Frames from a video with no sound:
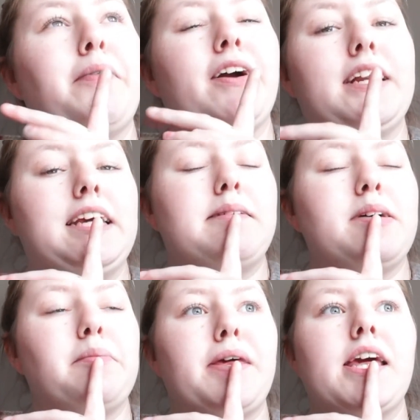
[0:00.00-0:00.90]
They're going to
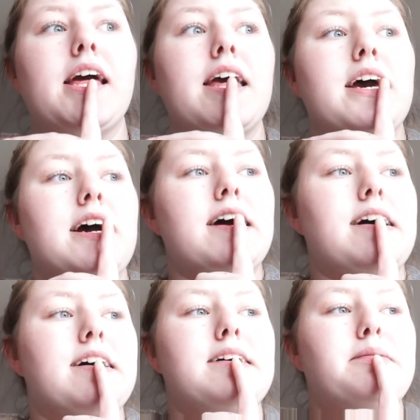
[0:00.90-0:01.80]
email me,
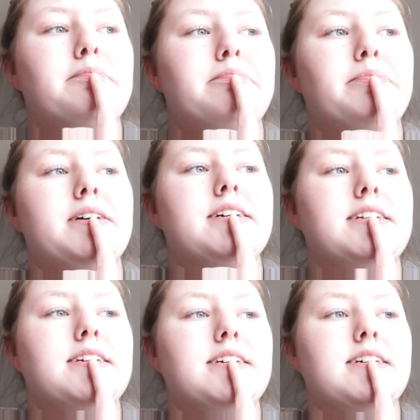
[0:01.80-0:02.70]

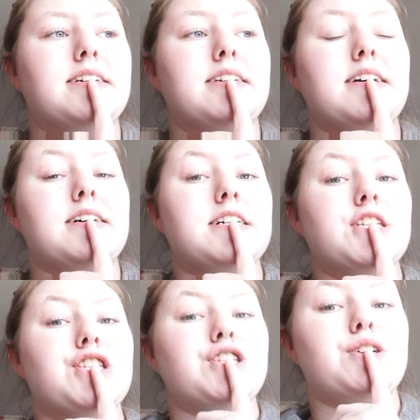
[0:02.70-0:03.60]
but yeah,
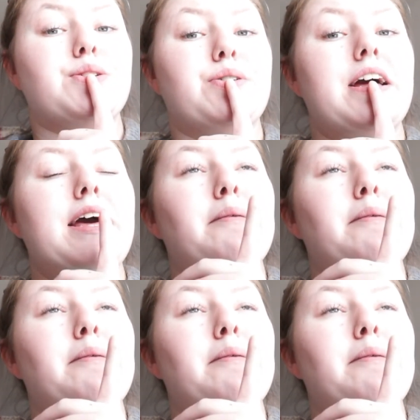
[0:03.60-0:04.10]
so I'm going